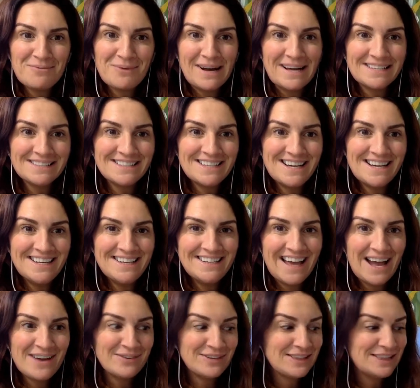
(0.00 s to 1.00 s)
Well
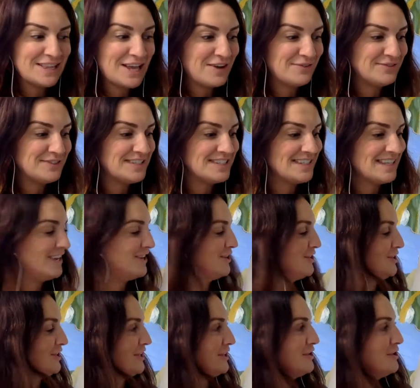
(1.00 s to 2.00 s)
done. I would love to see
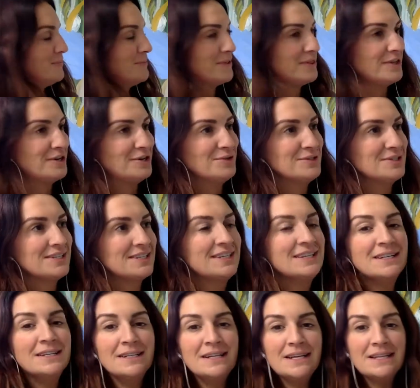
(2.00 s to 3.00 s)
how you get on with those.
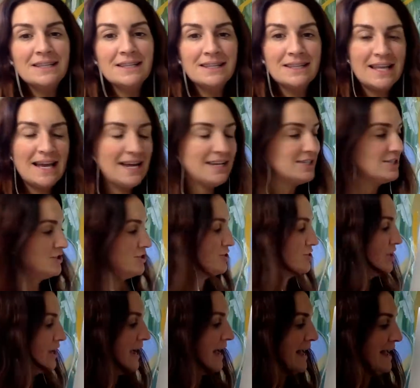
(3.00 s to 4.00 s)
Let's
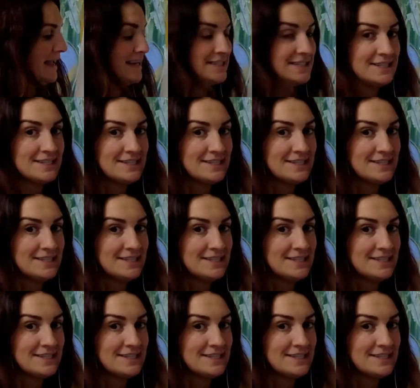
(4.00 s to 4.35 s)
try a